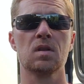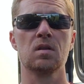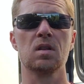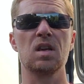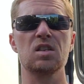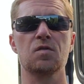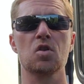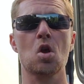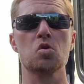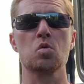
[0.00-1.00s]
The links for
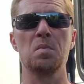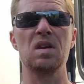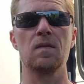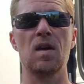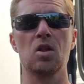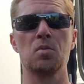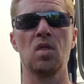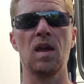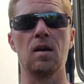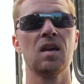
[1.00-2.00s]
those will be available
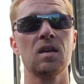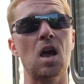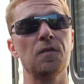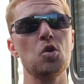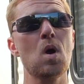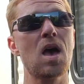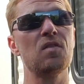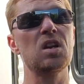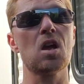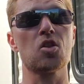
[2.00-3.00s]
there. Now if you have
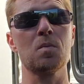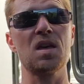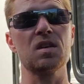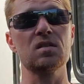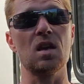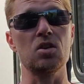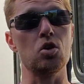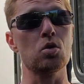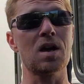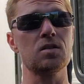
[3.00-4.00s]
any other methods that
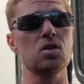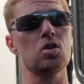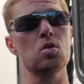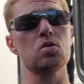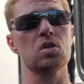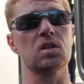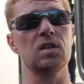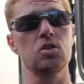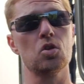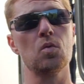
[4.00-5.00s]
you like to use to
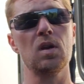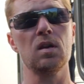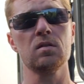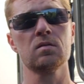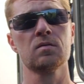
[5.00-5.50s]
clean your rig,